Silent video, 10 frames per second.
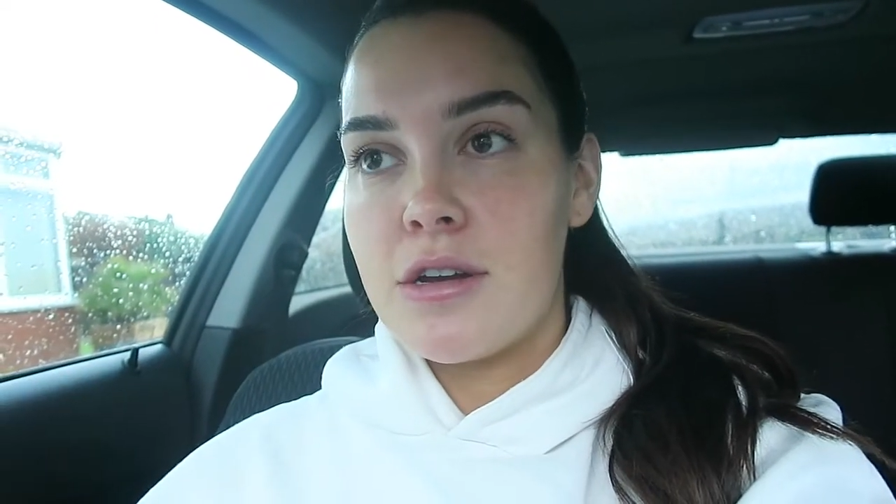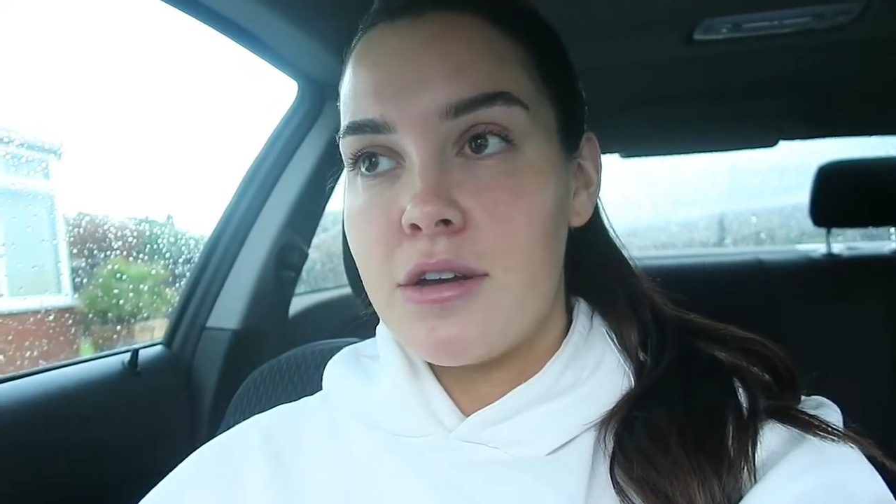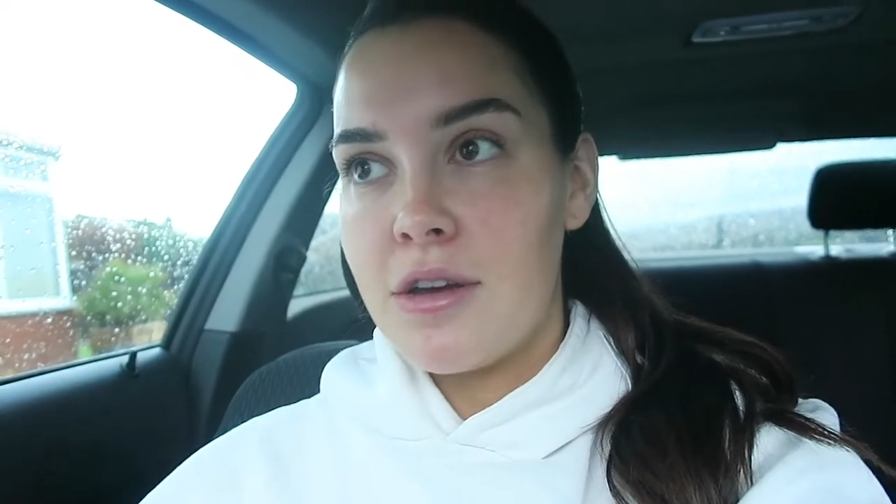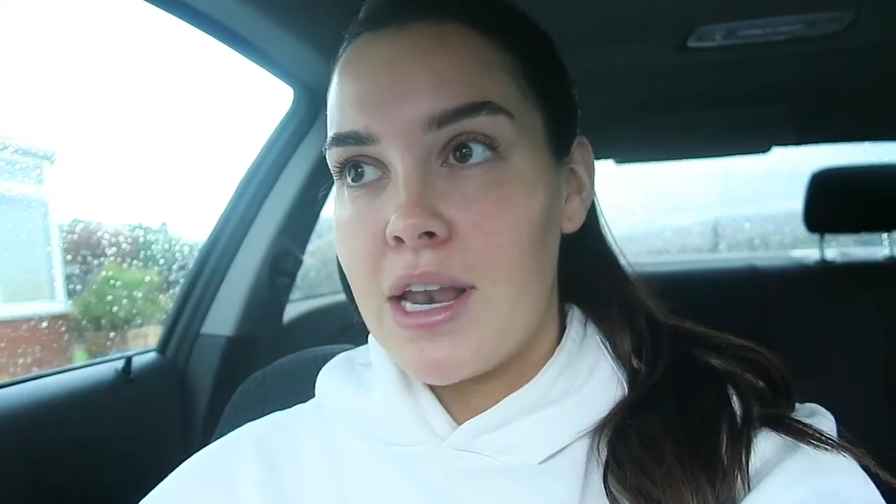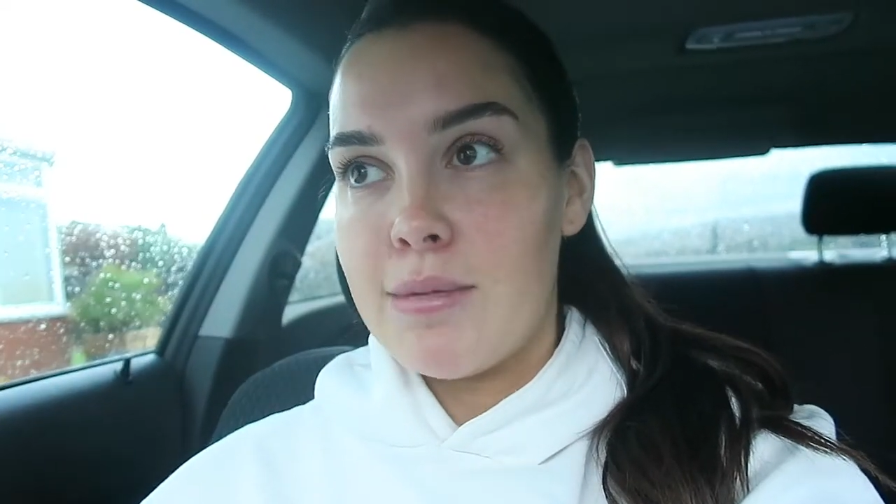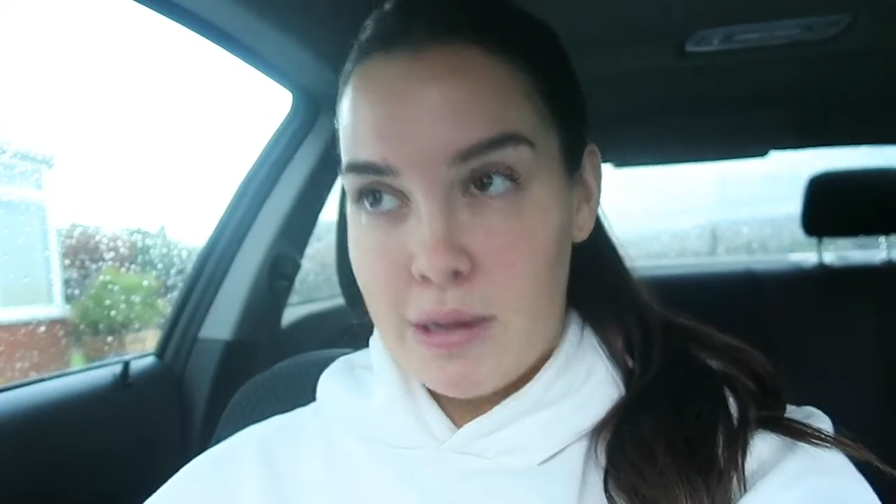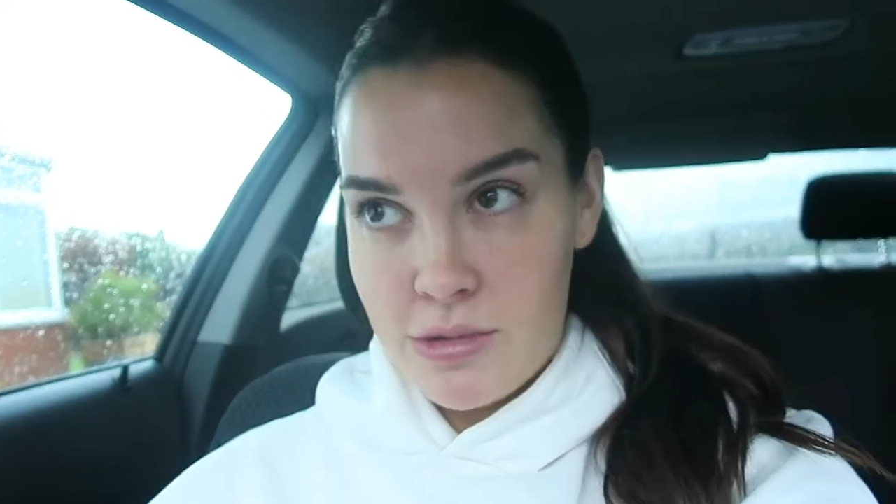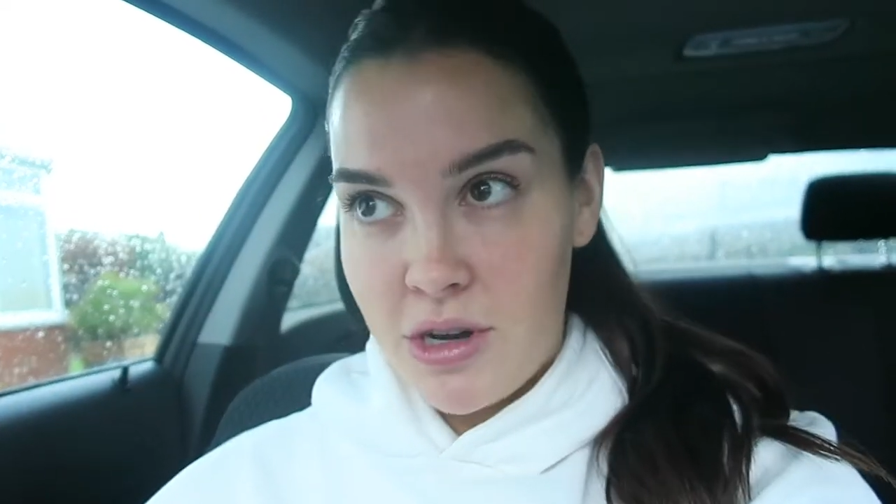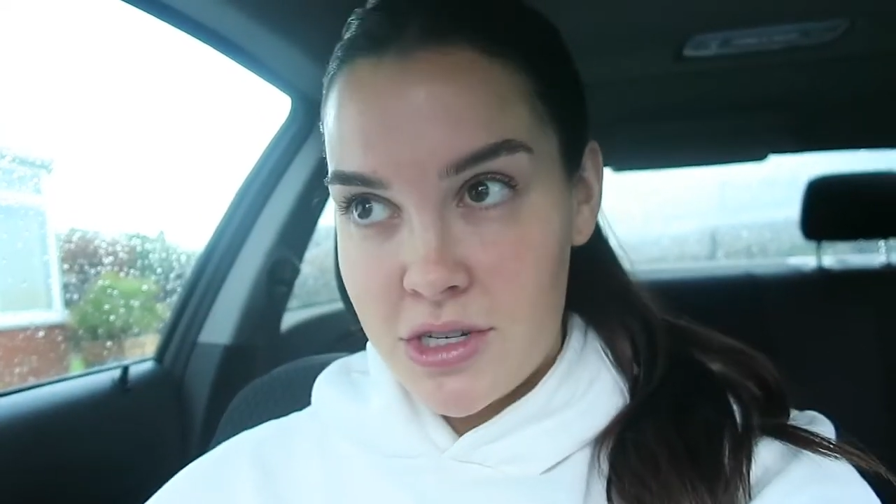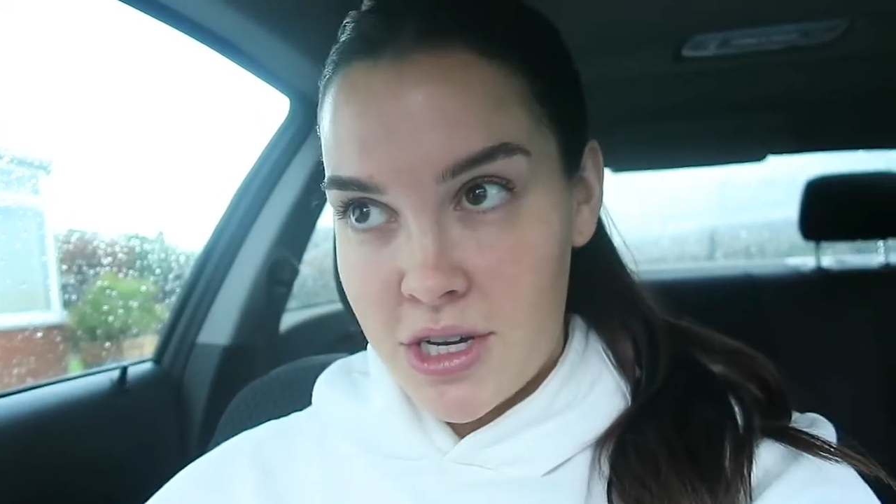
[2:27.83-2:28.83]
her laptop
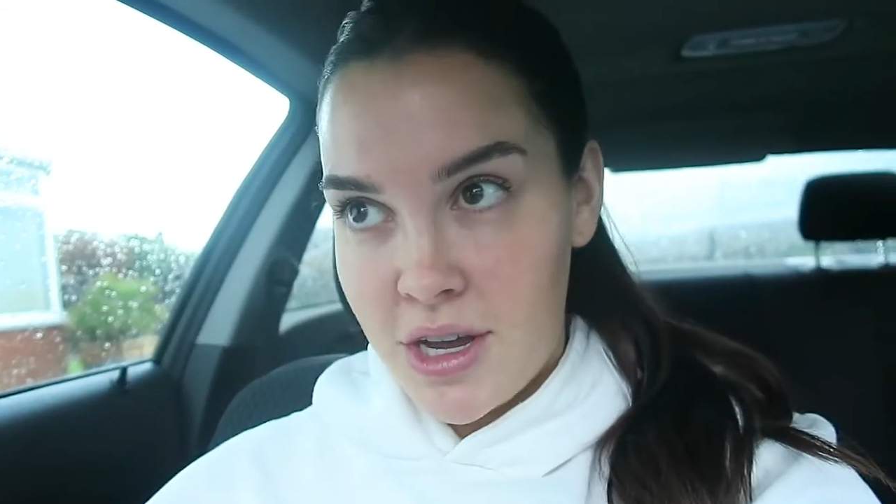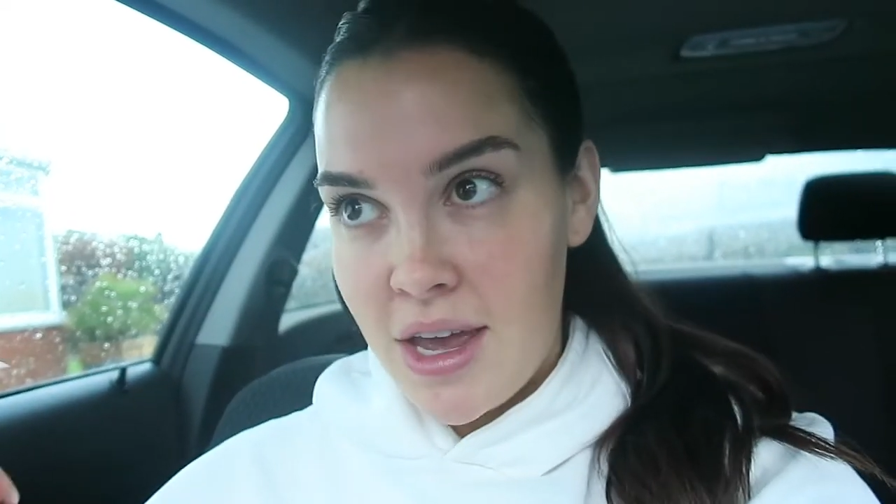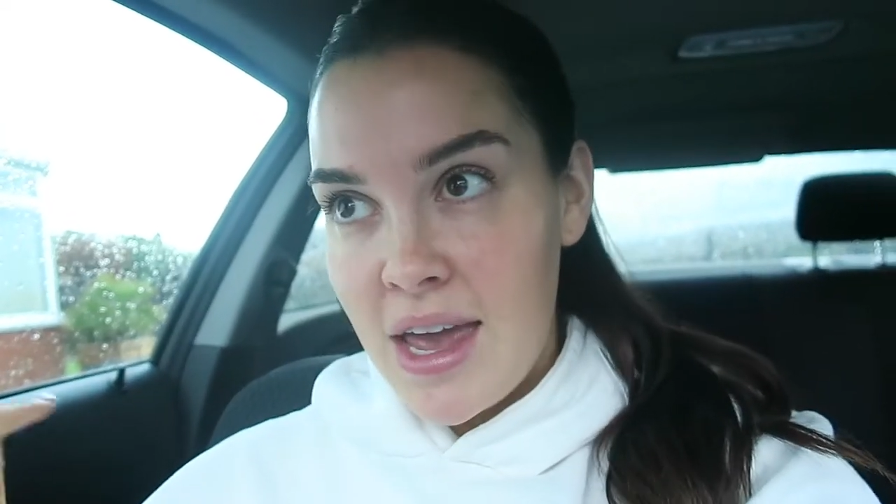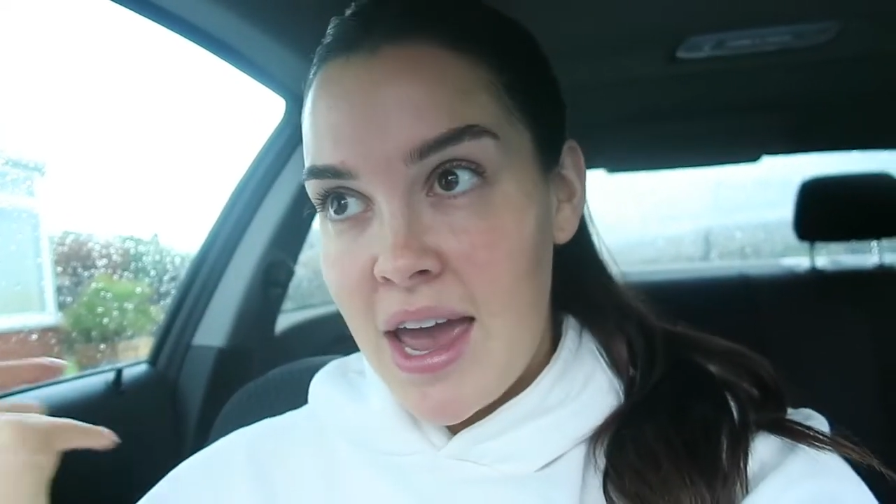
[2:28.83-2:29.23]
charger.